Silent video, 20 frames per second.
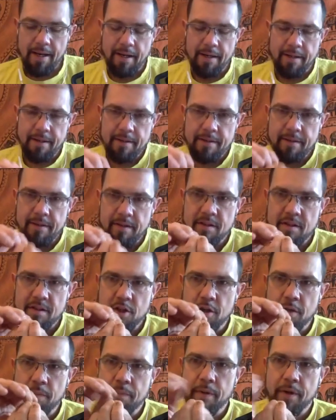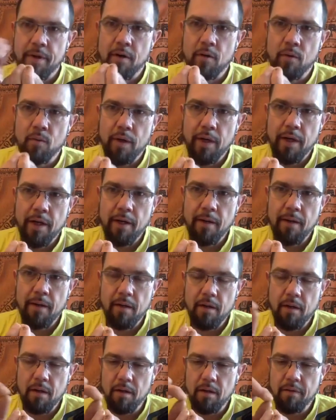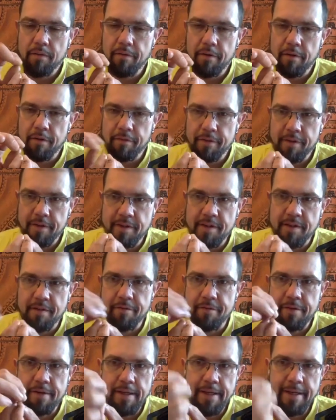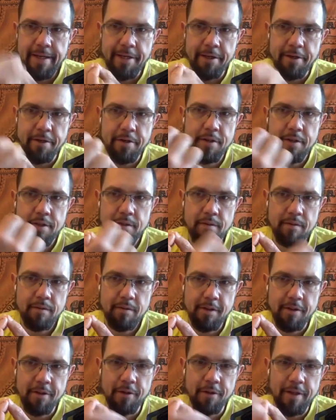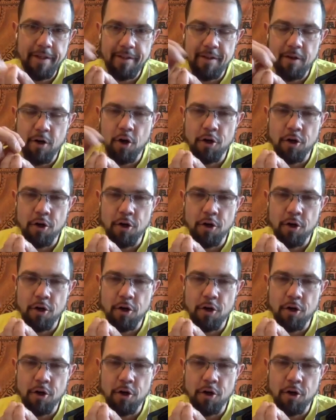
and this stripping away of of these different layers, you know, like mm.